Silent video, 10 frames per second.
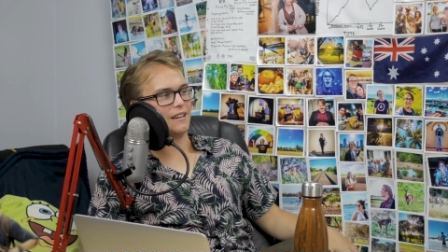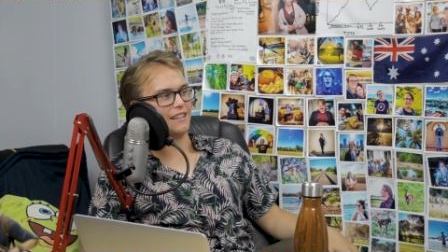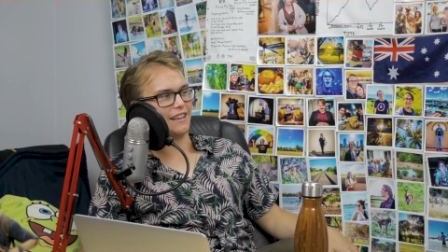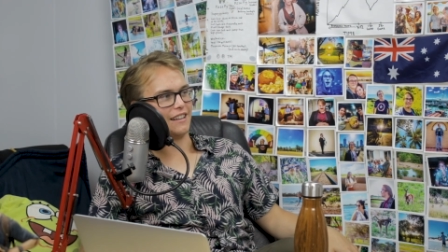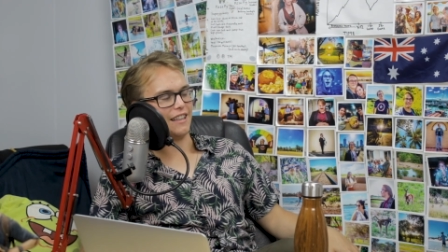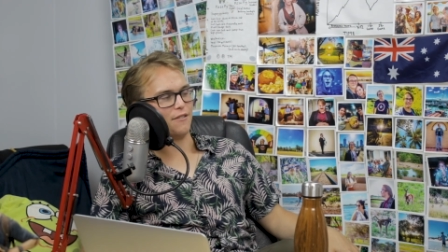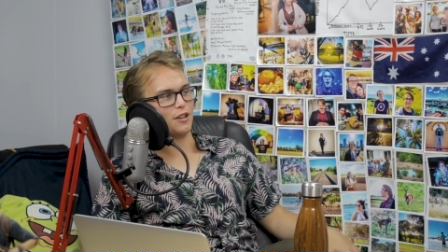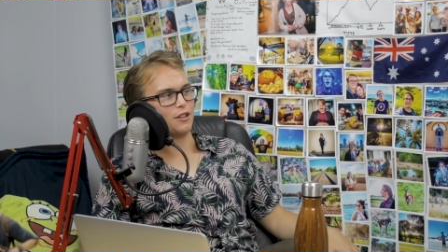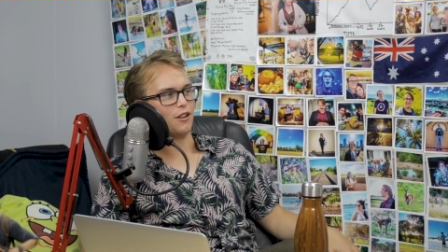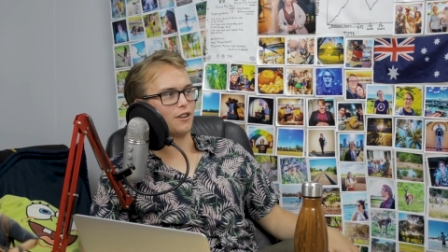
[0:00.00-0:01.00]
like 11
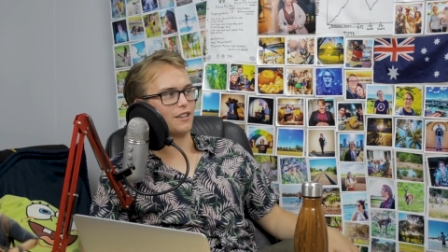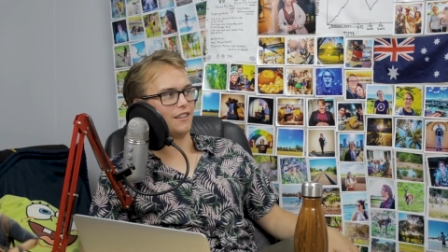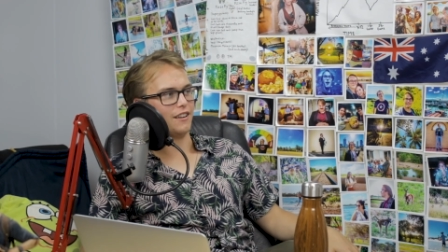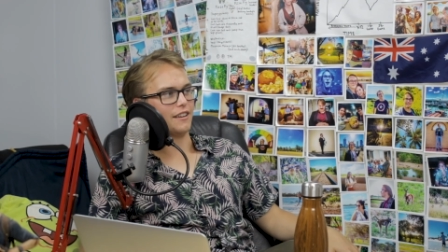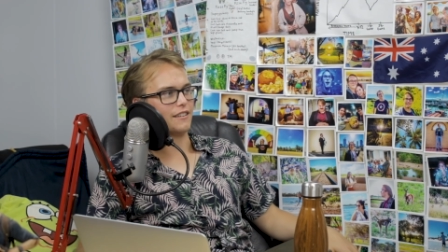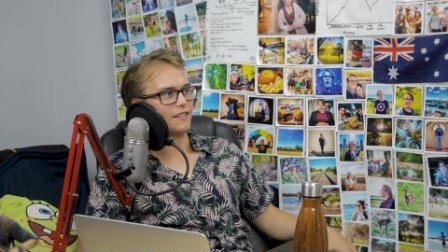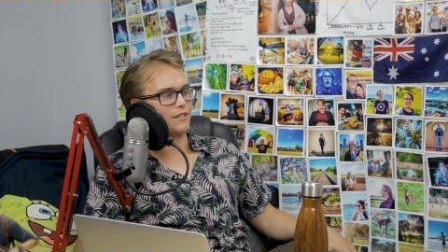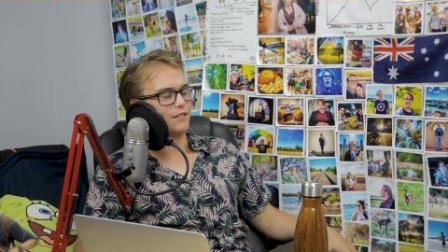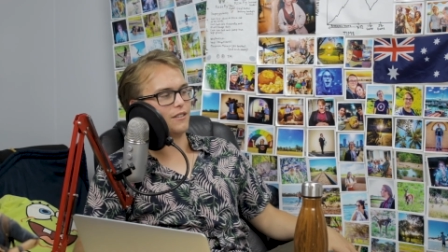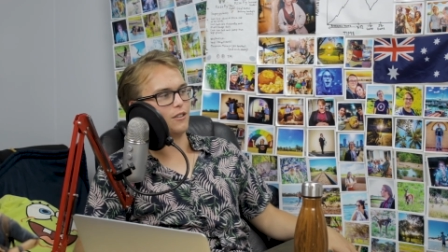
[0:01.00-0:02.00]
o'clock, and like
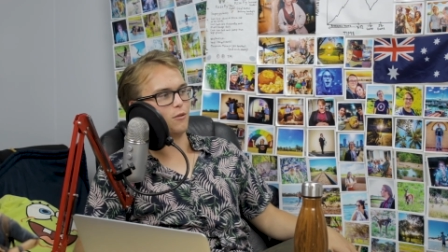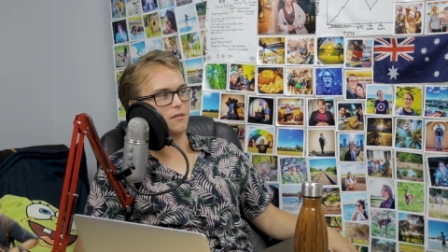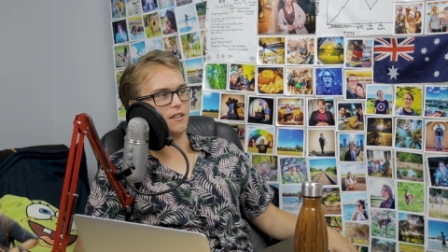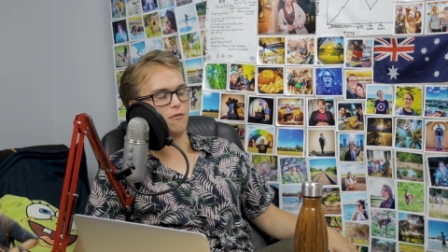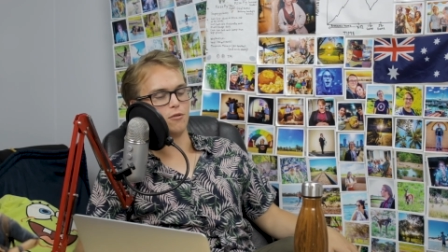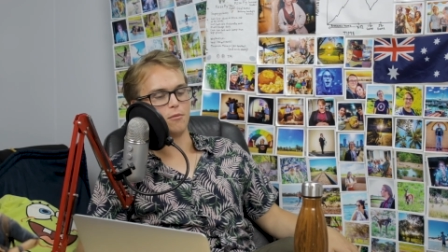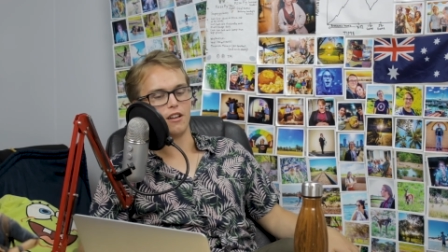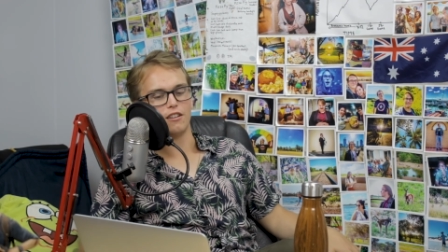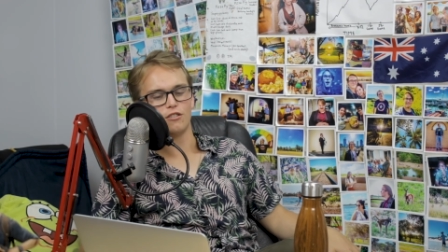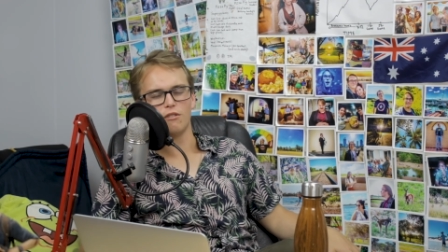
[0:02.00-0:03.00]
we'll be leaving. We'll be
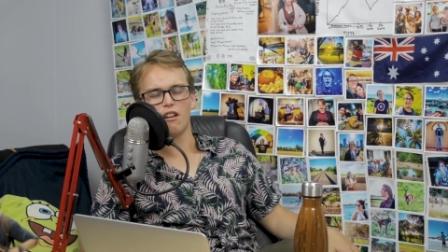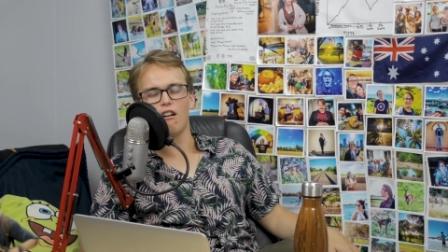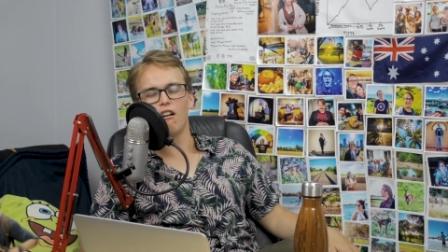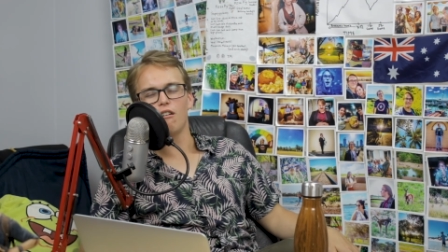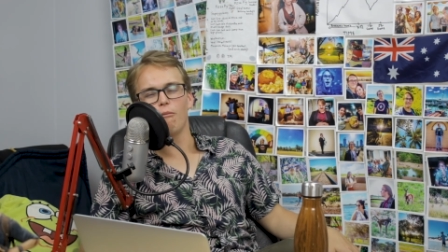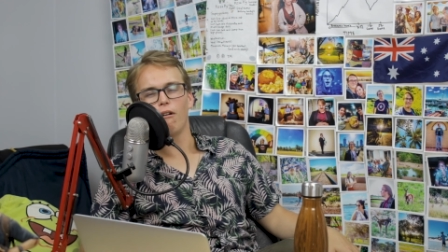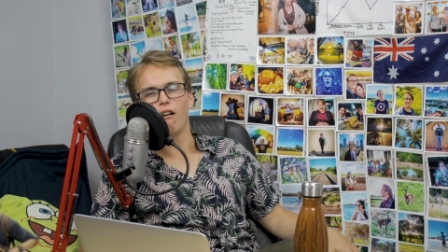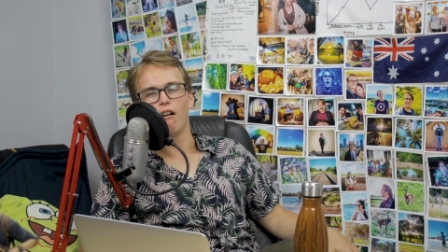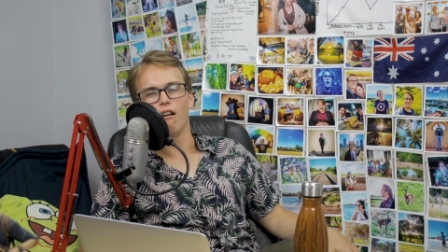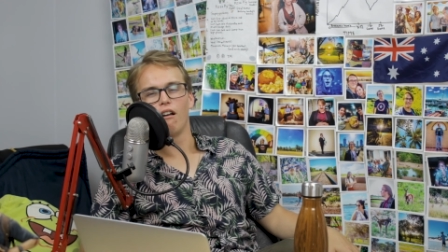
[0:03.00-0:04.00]
like, should we go home?
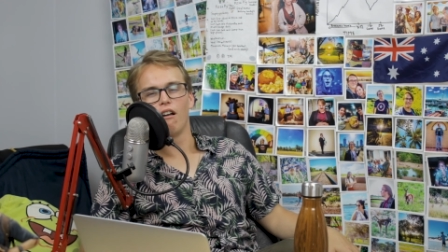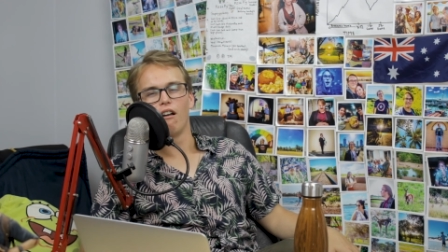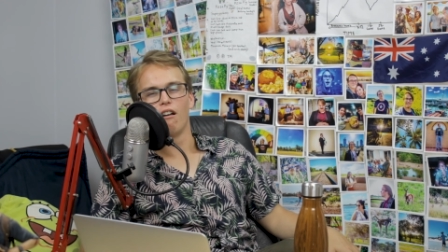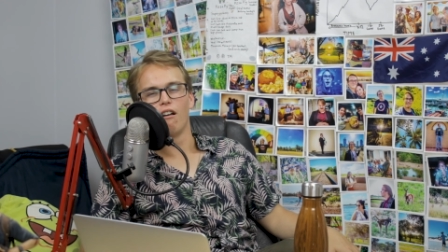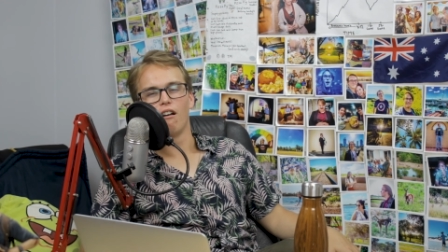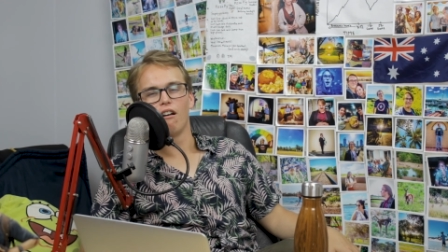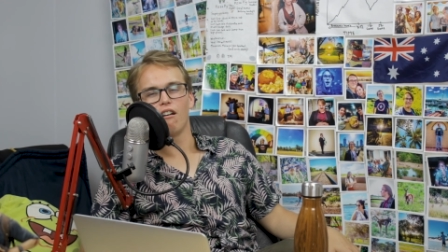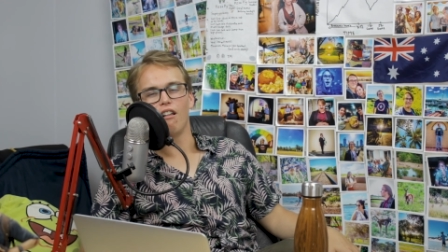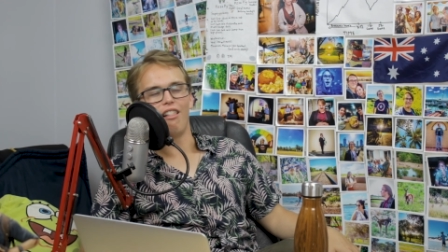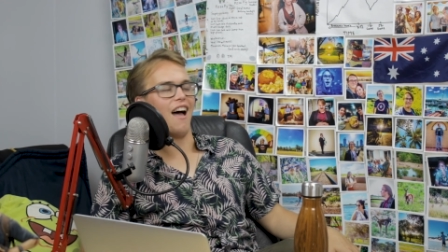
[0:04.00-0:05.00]

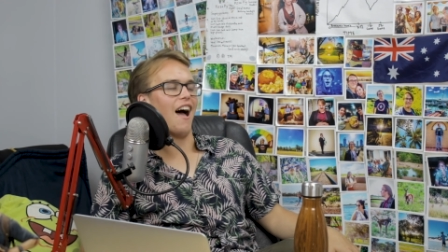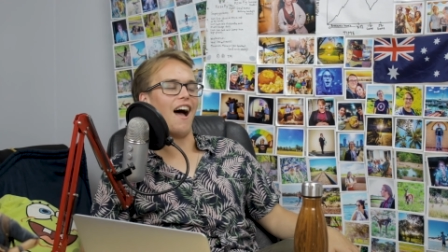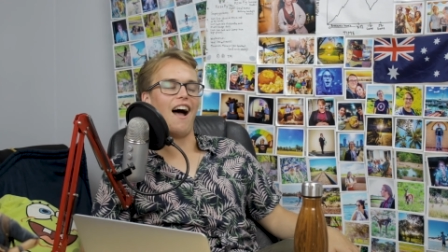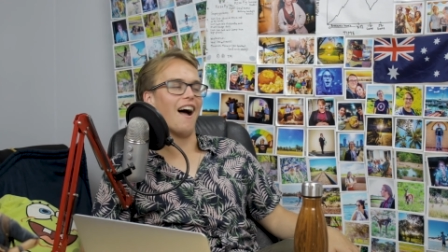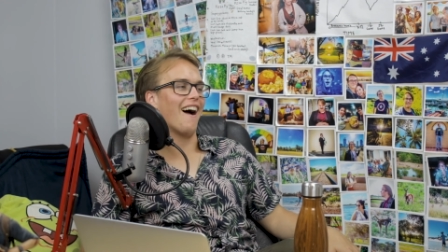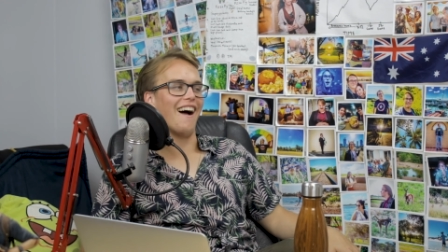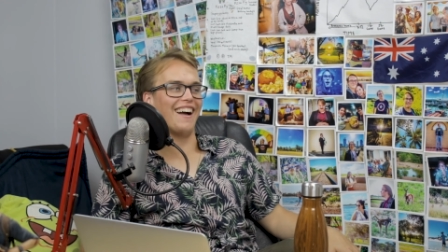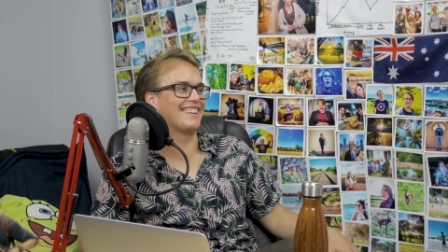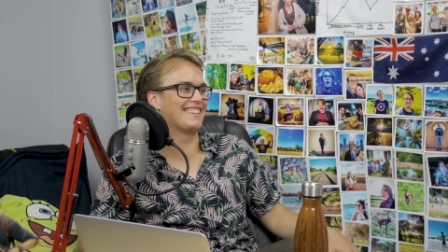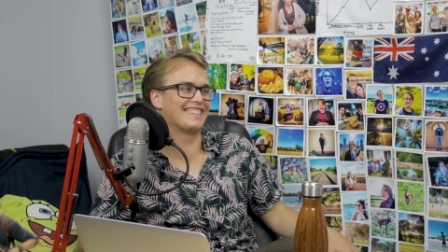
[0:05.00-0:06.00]

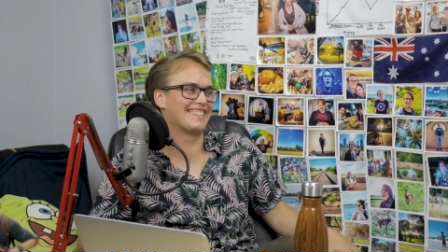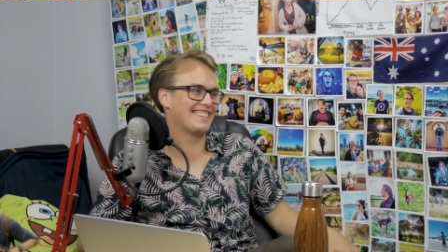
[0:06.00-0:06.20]
Ah!